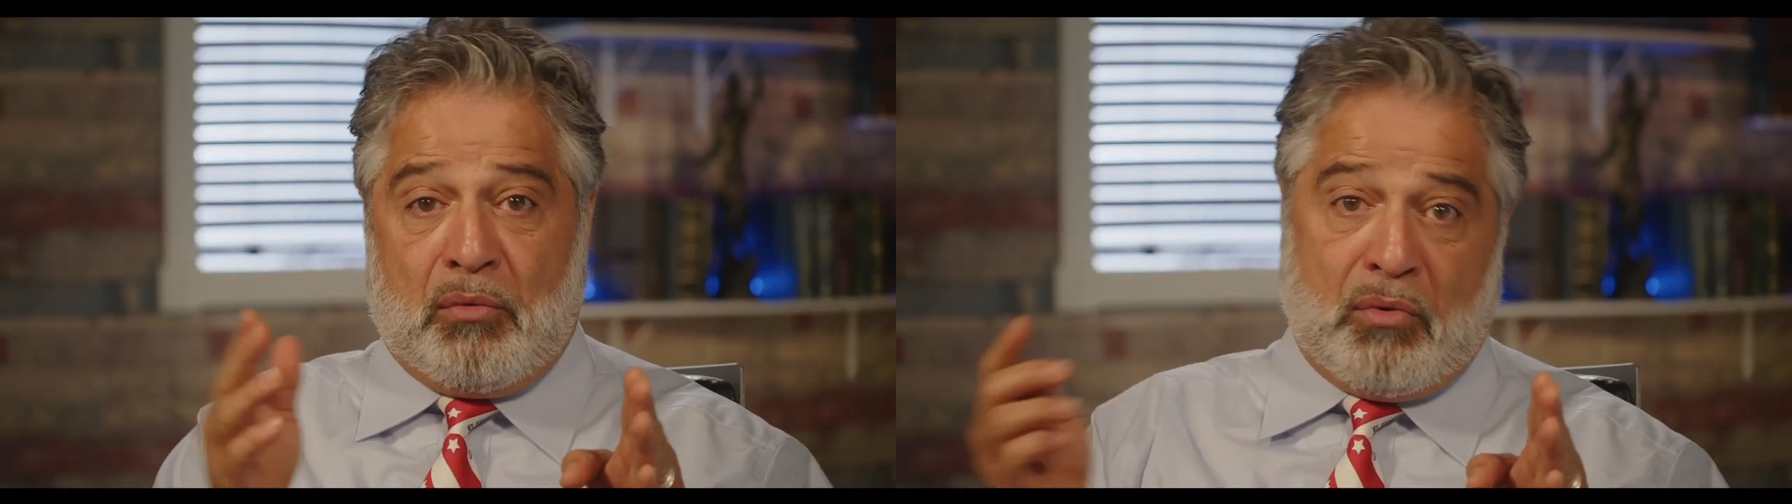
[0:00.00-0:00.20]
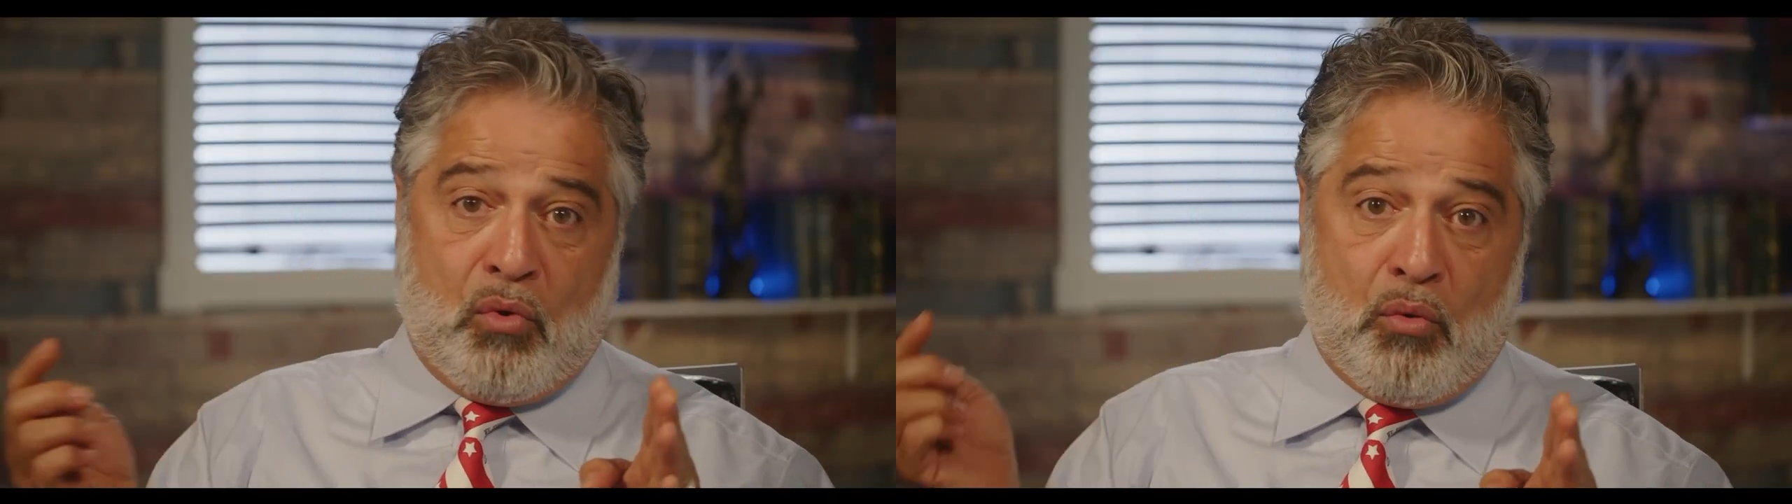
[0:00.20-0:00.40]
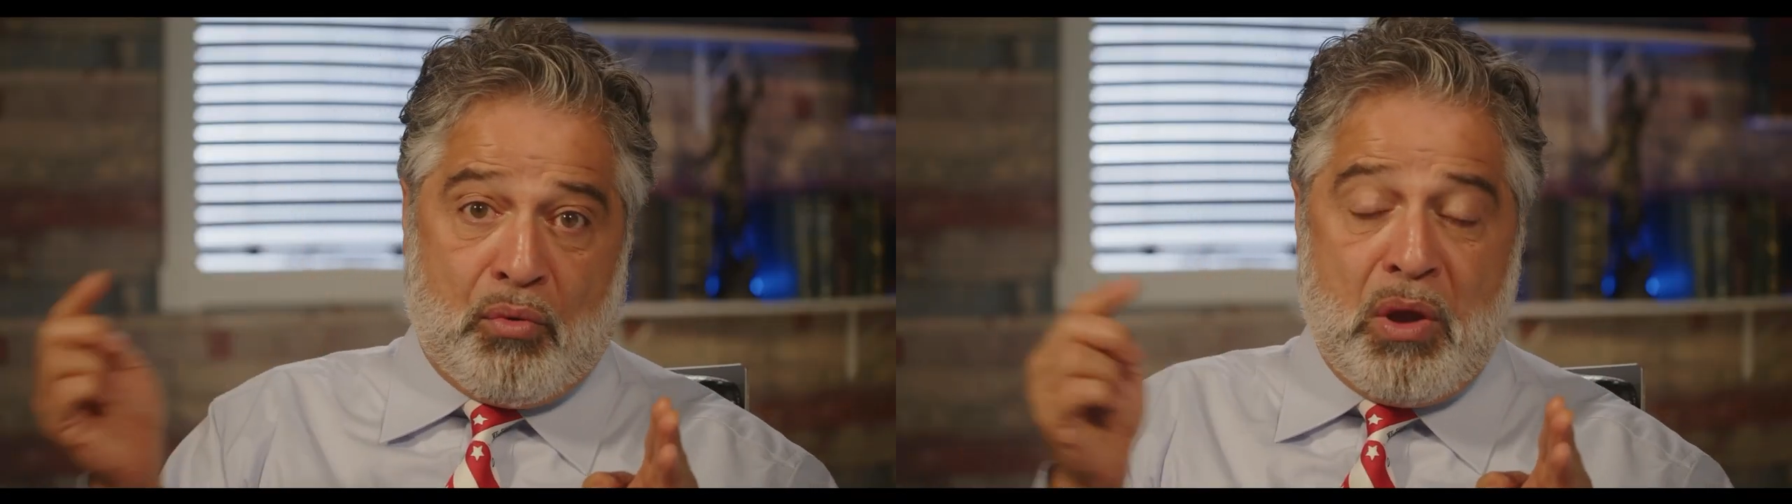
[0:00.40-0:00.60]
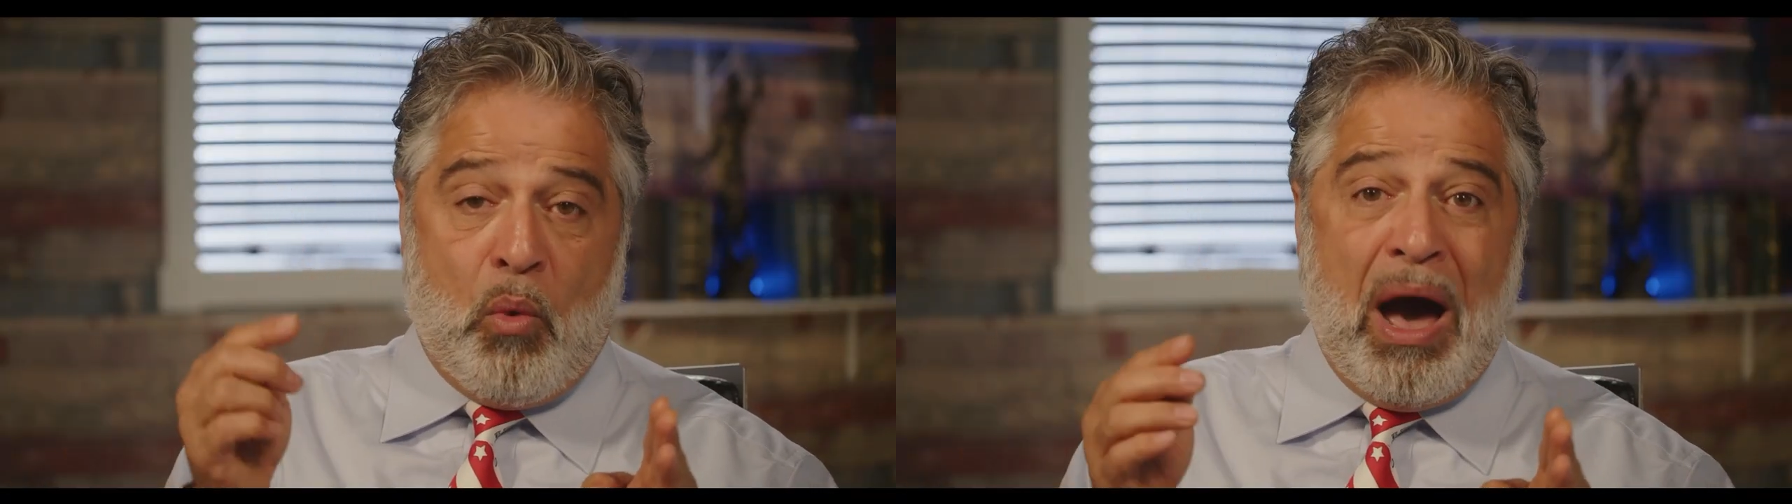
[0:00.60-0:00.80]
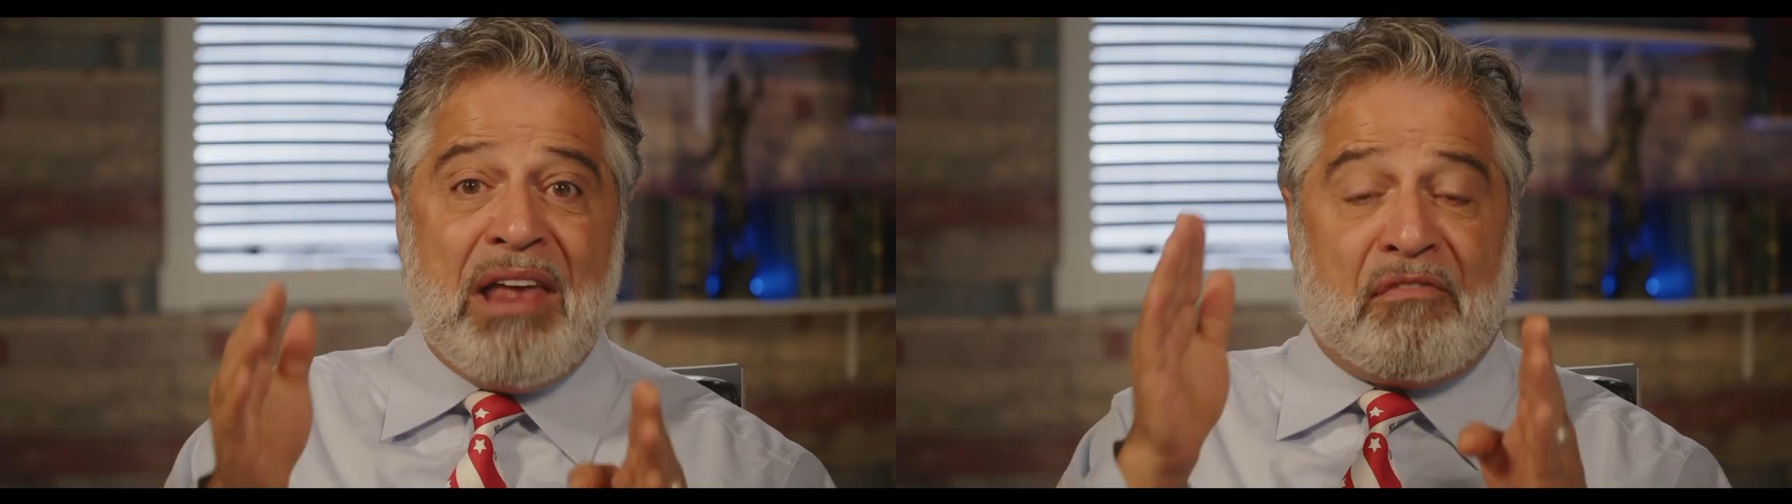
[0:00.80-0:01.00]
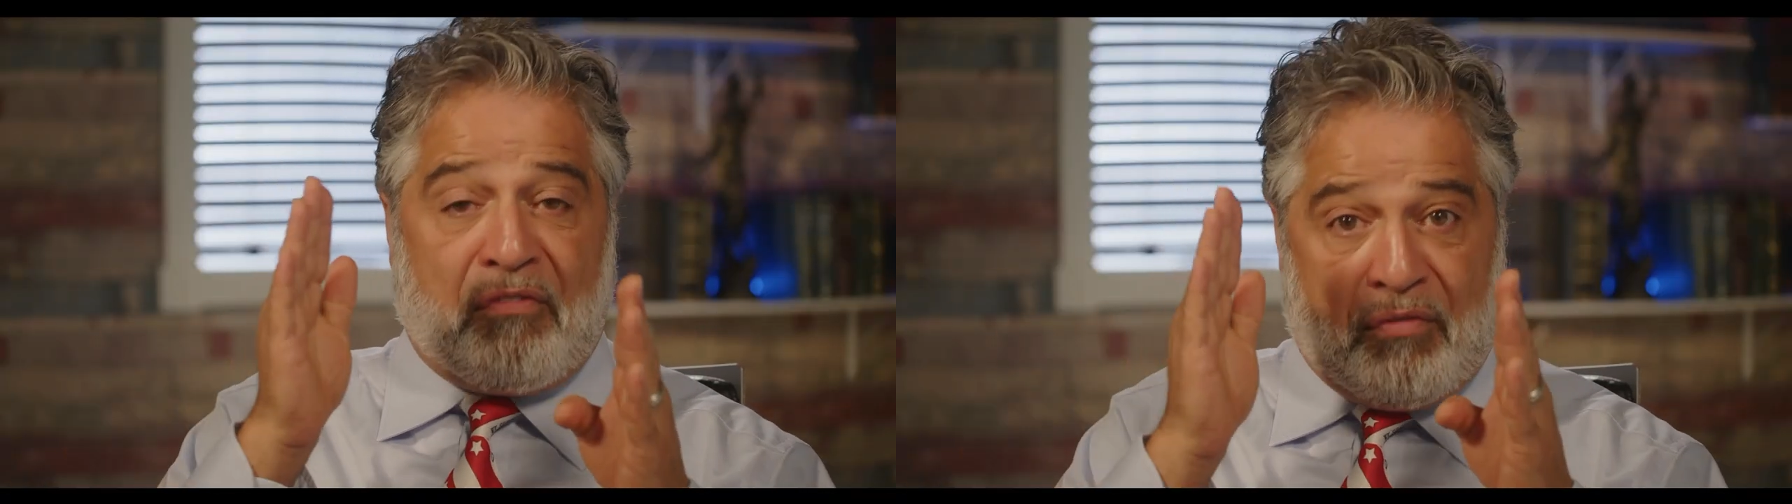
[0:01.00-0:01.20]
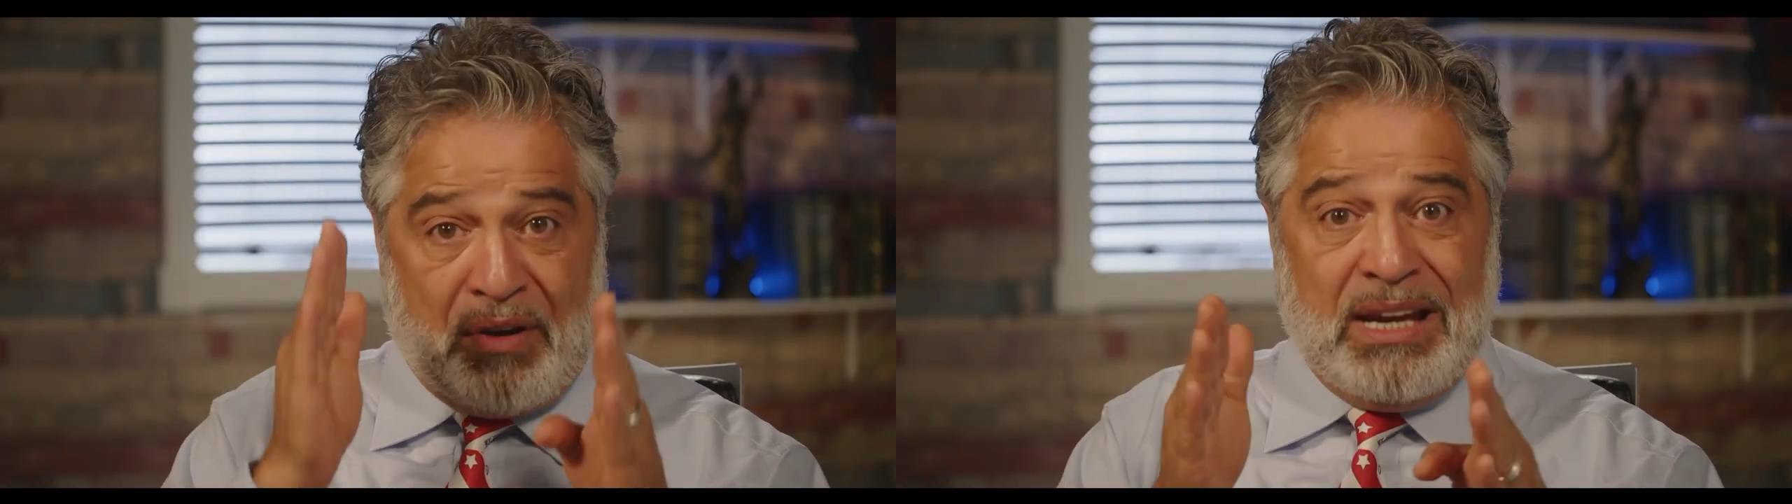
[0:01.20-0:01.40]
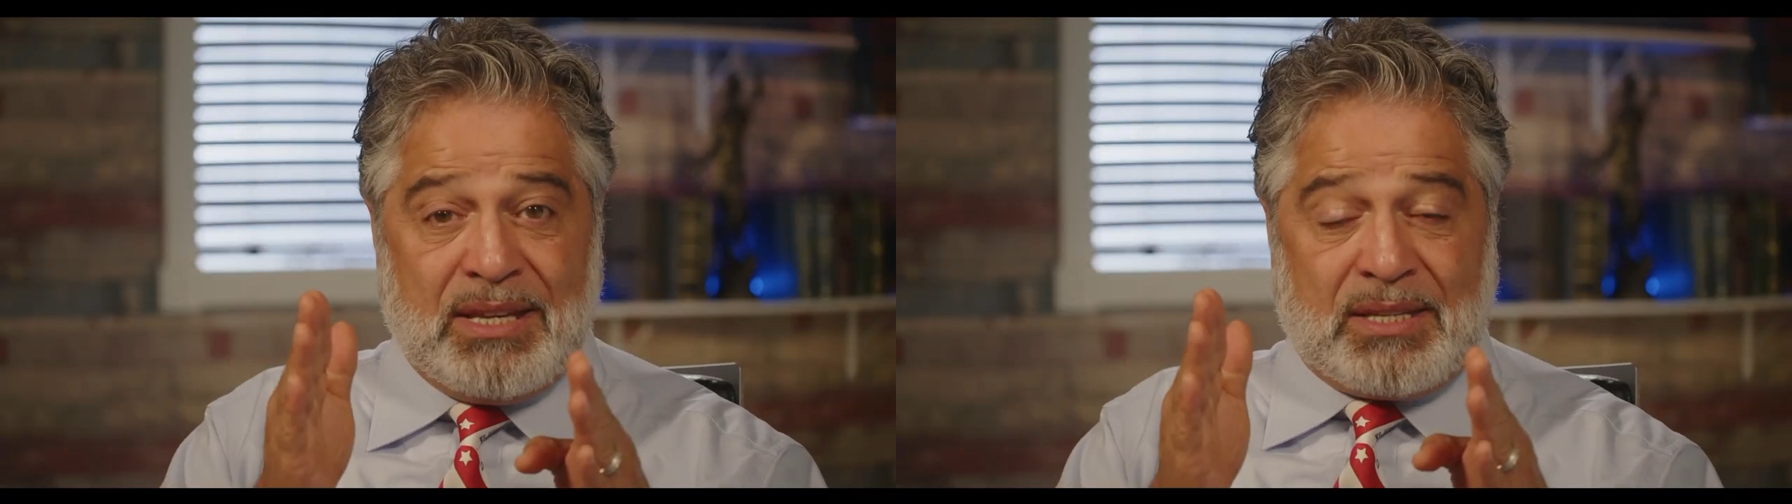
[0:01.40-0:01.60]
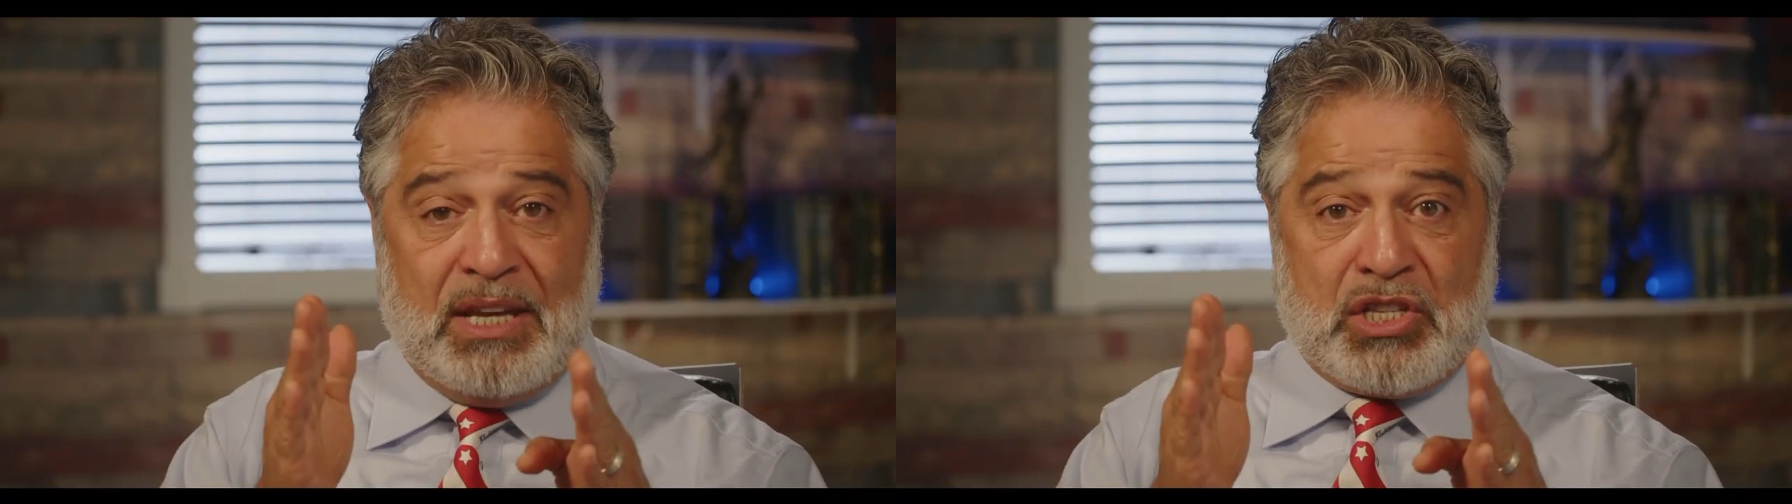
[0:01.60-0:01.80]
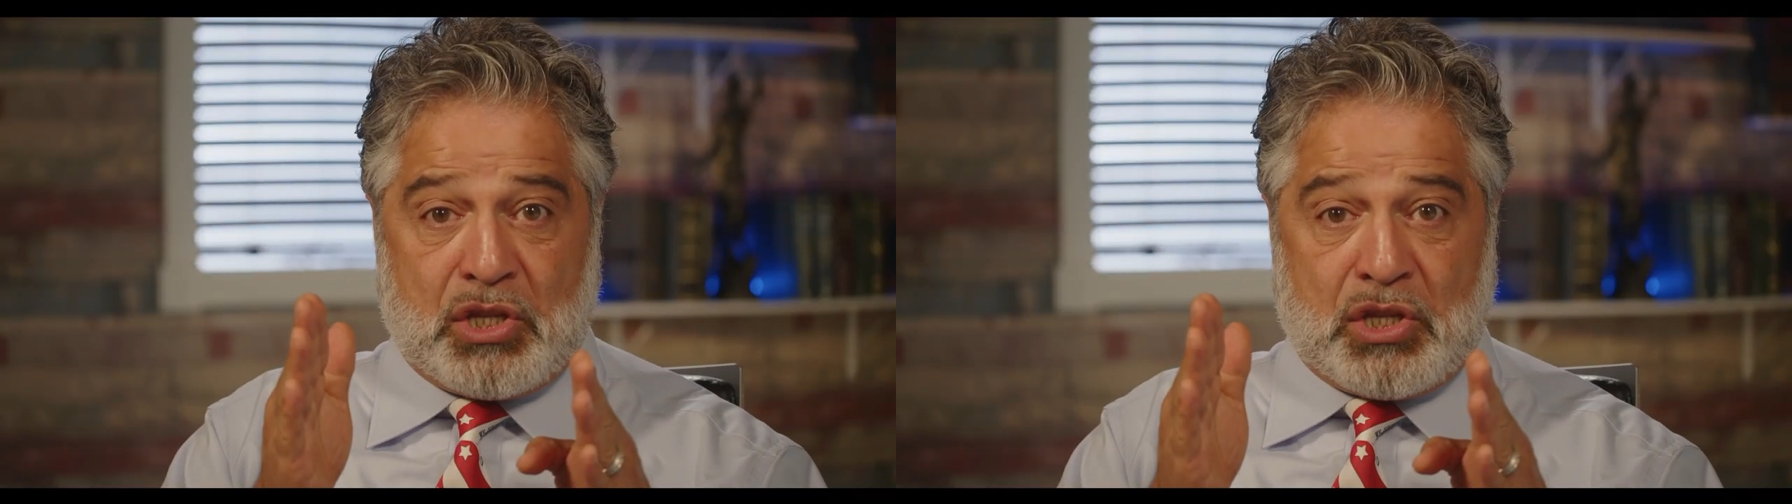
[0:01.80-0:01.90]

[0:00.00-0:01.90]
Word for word: go rewind, freeze these